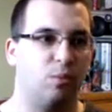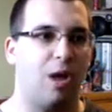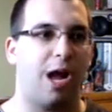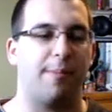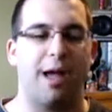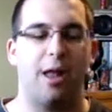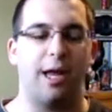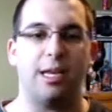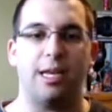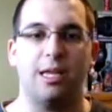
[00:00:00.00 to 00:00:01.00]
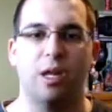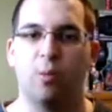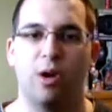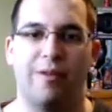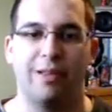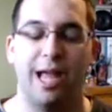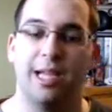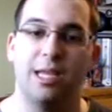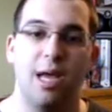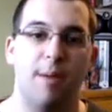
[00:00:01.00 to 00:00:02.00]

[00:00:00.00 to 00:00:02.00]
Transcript: how come hell I didn't kill him, whatever that."